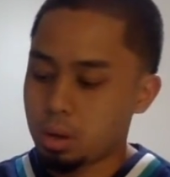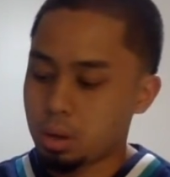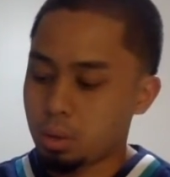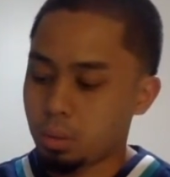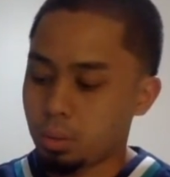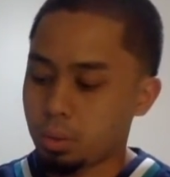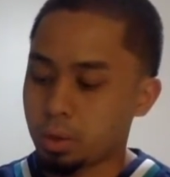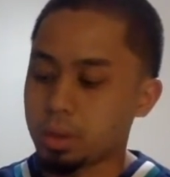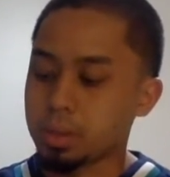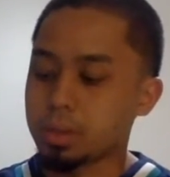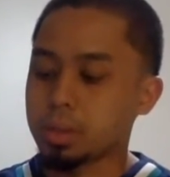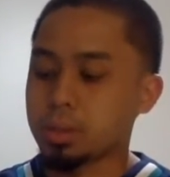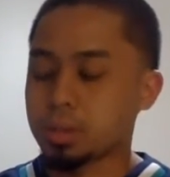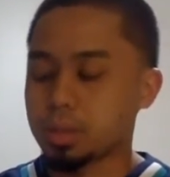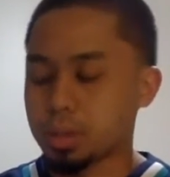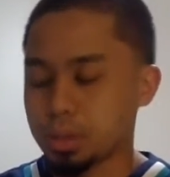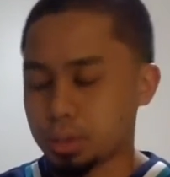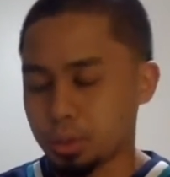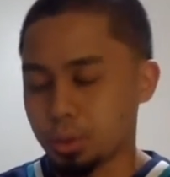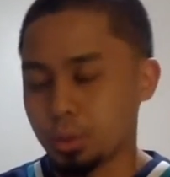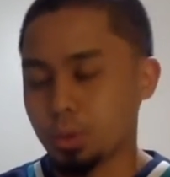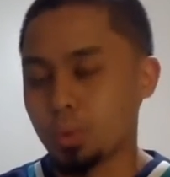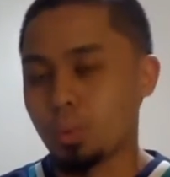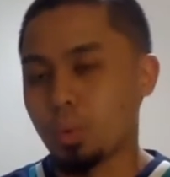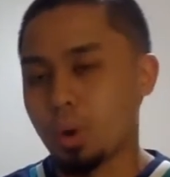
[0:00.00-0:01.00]
We're going to
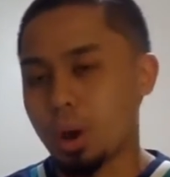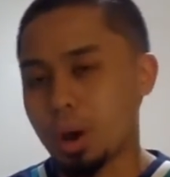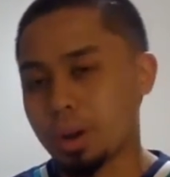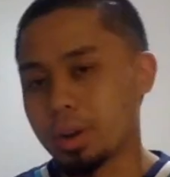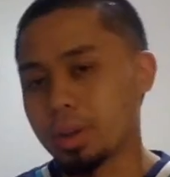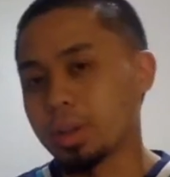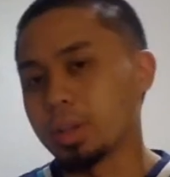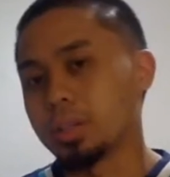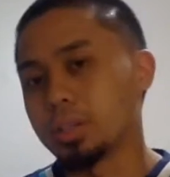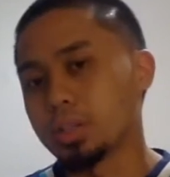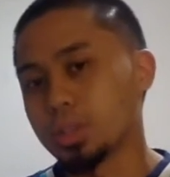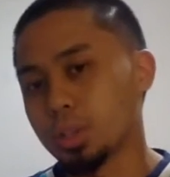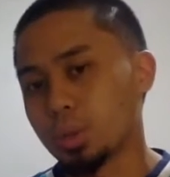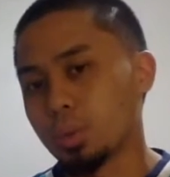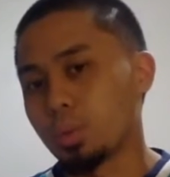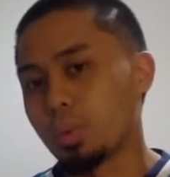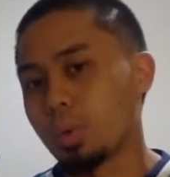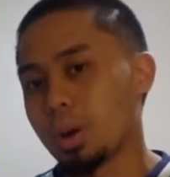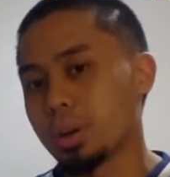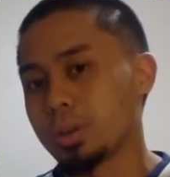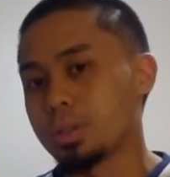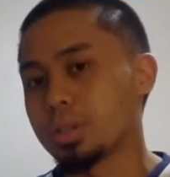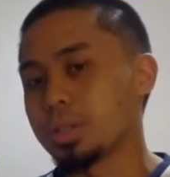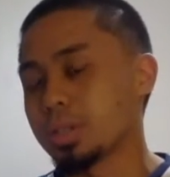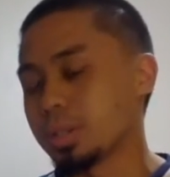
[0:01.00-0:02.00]
instill the water into the
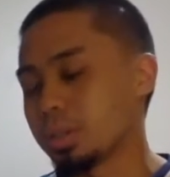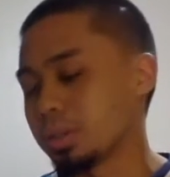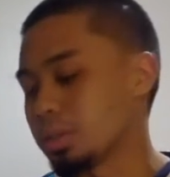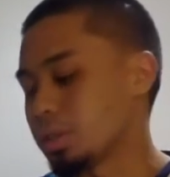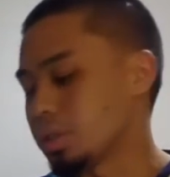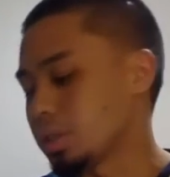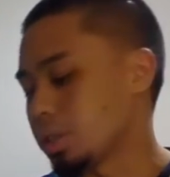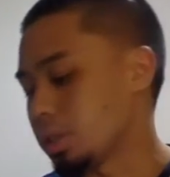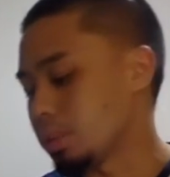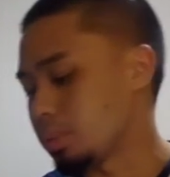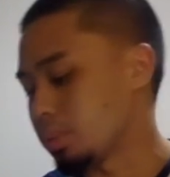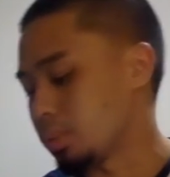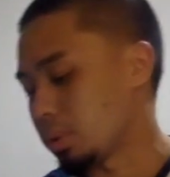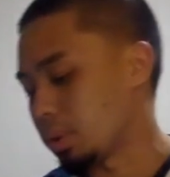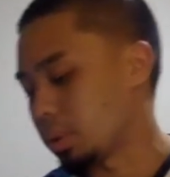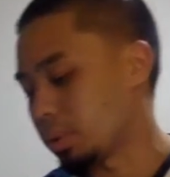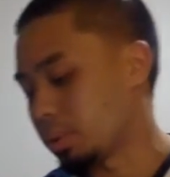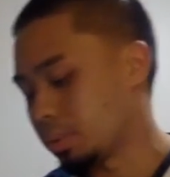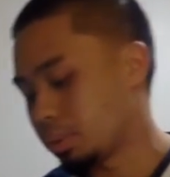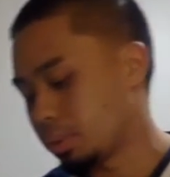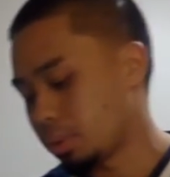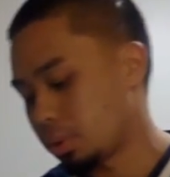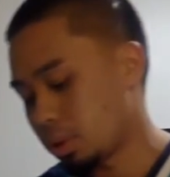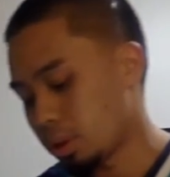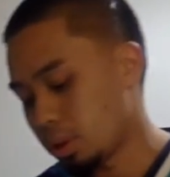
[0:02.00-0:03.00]
water seal chamber
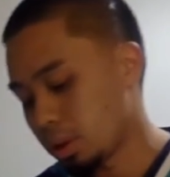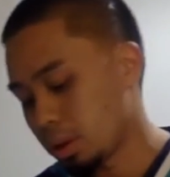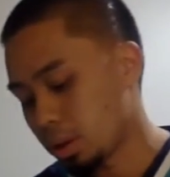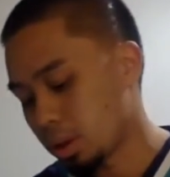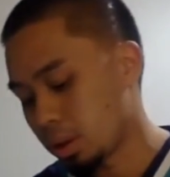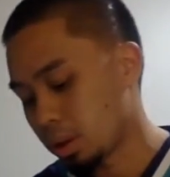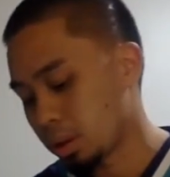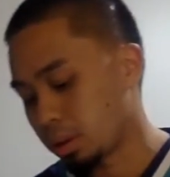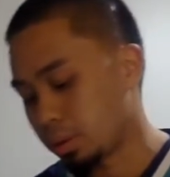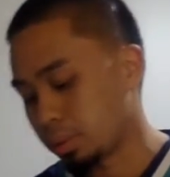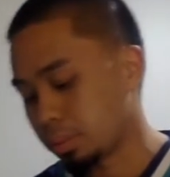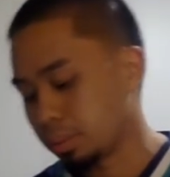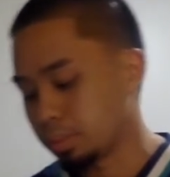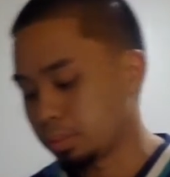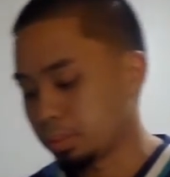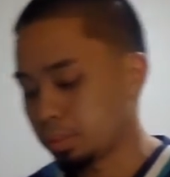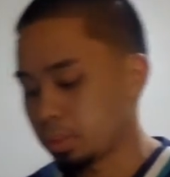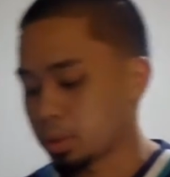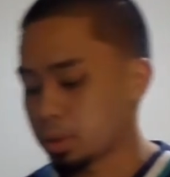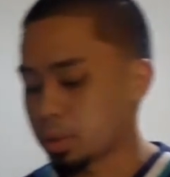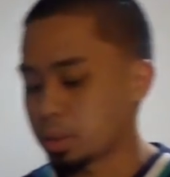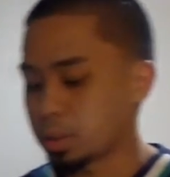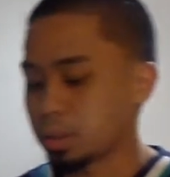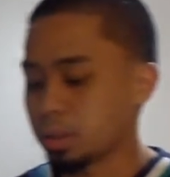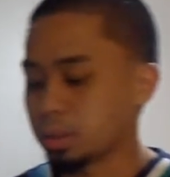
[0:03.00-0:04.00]
and
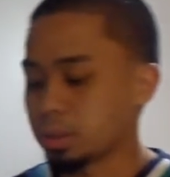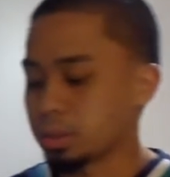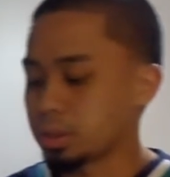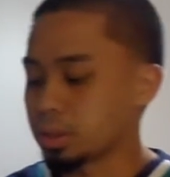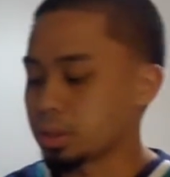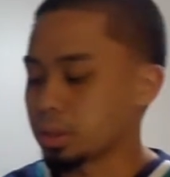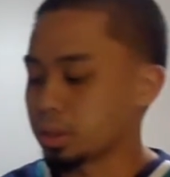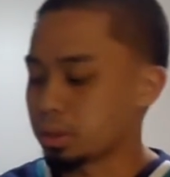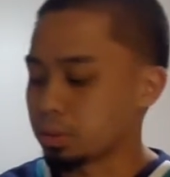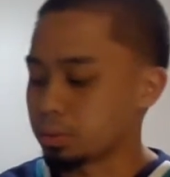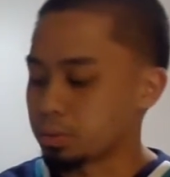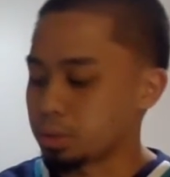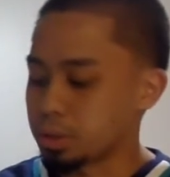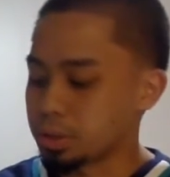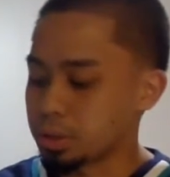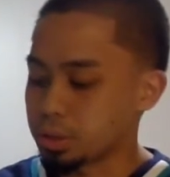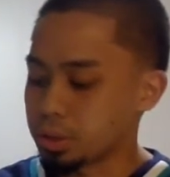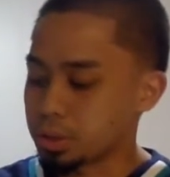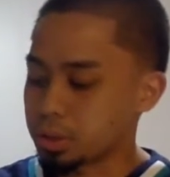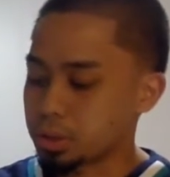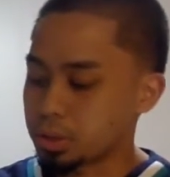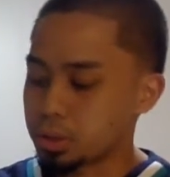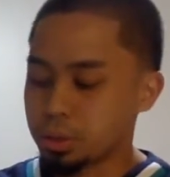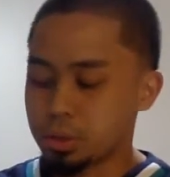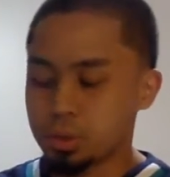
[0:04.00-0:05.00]
instill until it
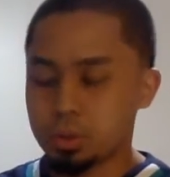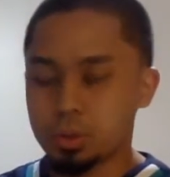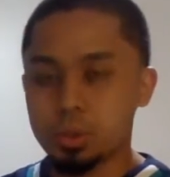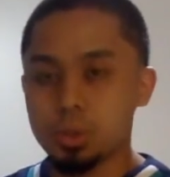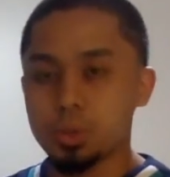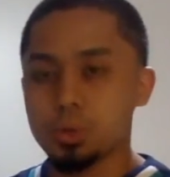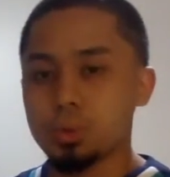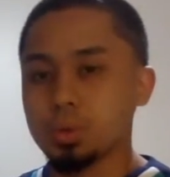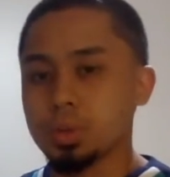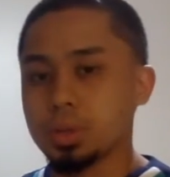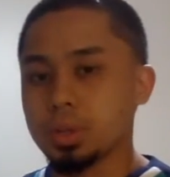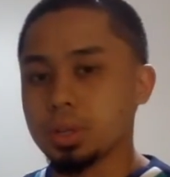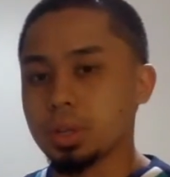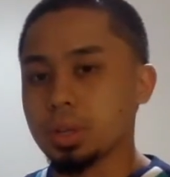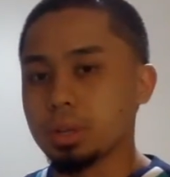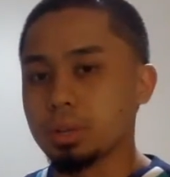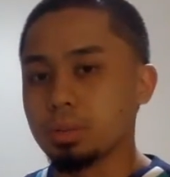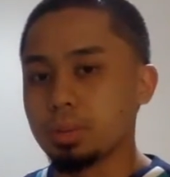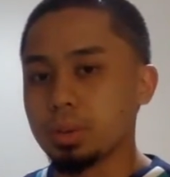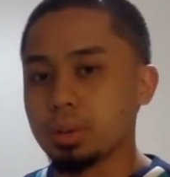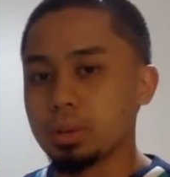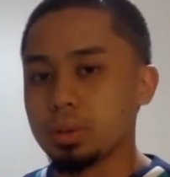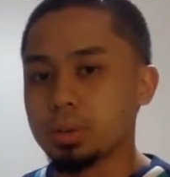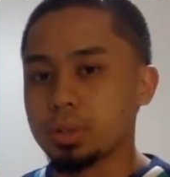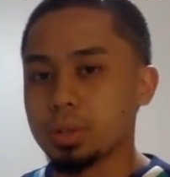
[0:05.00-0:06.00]
reaches 2
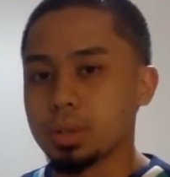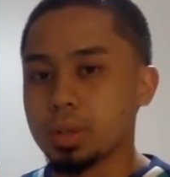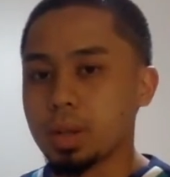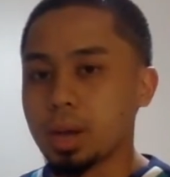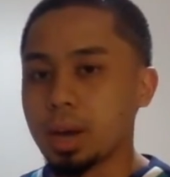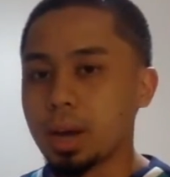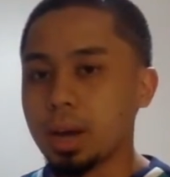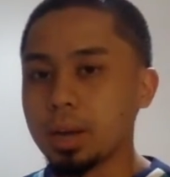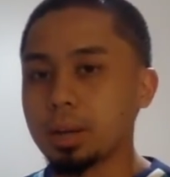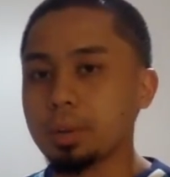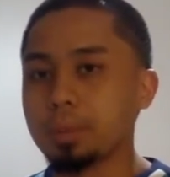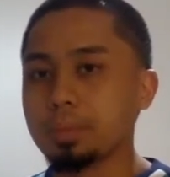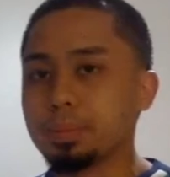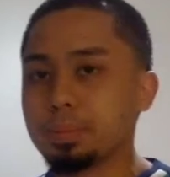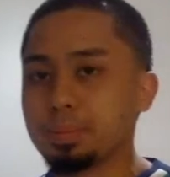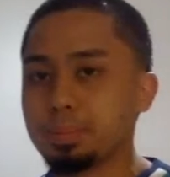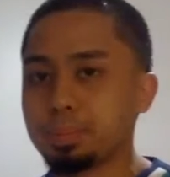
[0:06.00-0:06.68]
centimeters in height.